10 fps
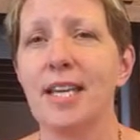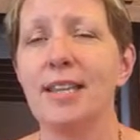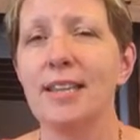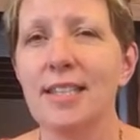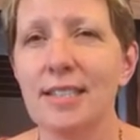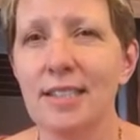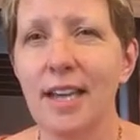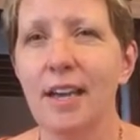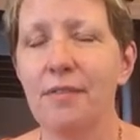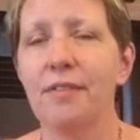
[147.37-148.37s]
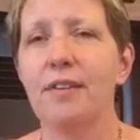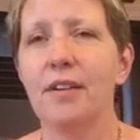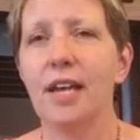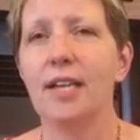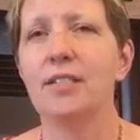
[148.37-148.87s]
in this life
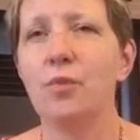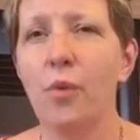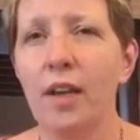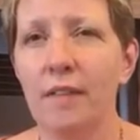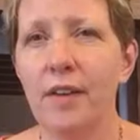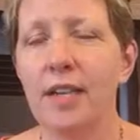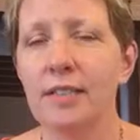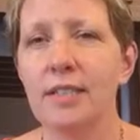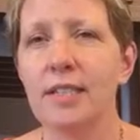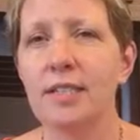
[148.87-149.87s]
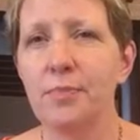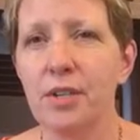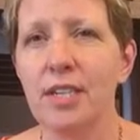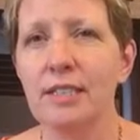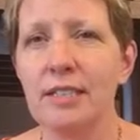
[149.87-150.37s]
as one of us,
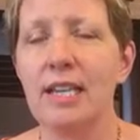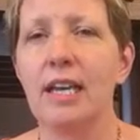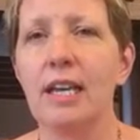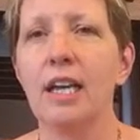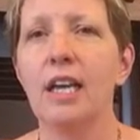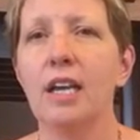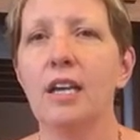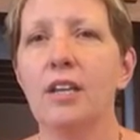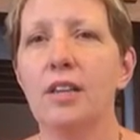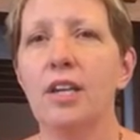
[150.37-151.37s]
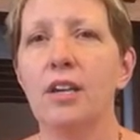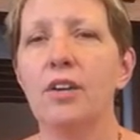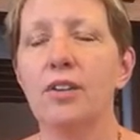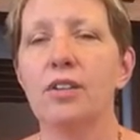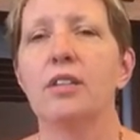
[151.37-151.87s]
experiencing the
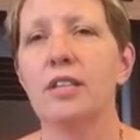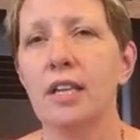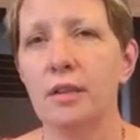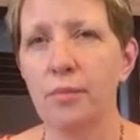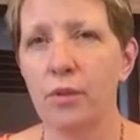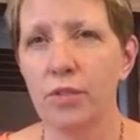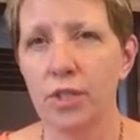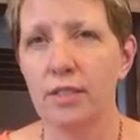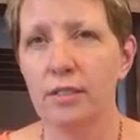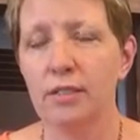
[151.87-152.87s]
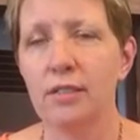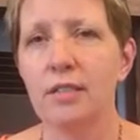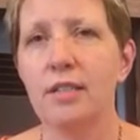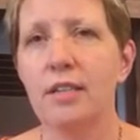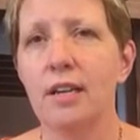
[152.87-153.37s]
earthly
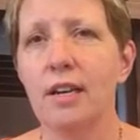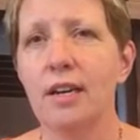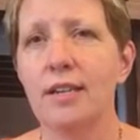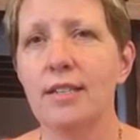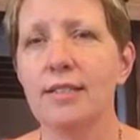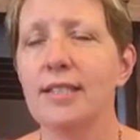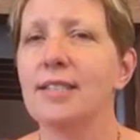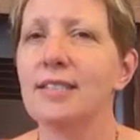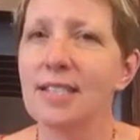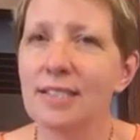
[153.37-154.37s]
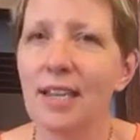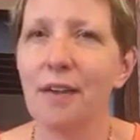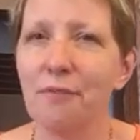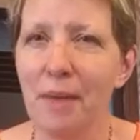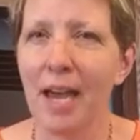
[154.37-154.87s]
emotions, says this
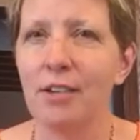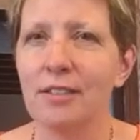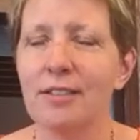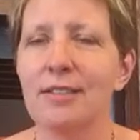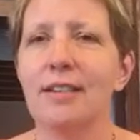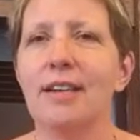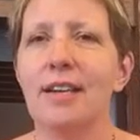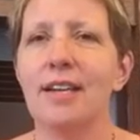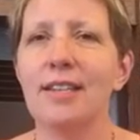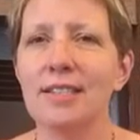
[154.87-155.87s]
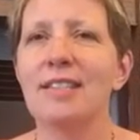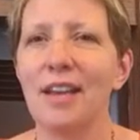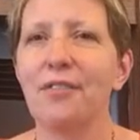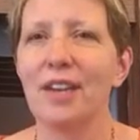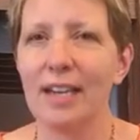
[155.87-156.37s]
life matters. This
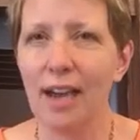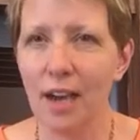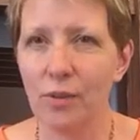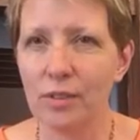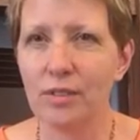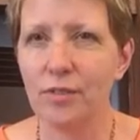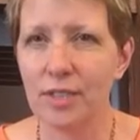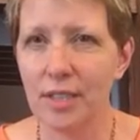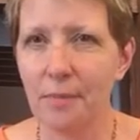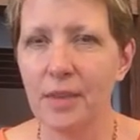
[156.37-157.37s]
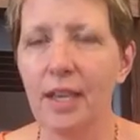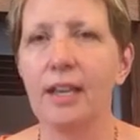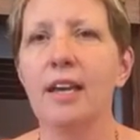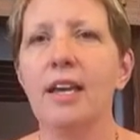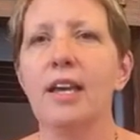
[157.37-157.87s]
life counts for
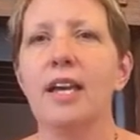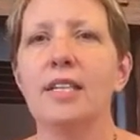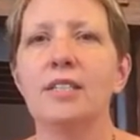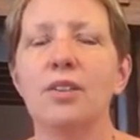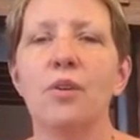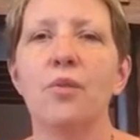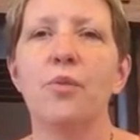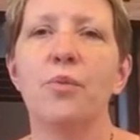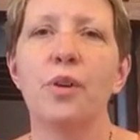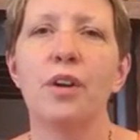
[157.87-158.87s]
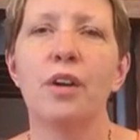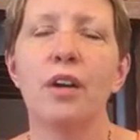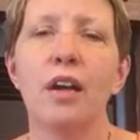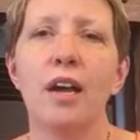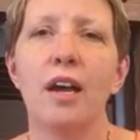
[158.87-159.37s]
something. And so we're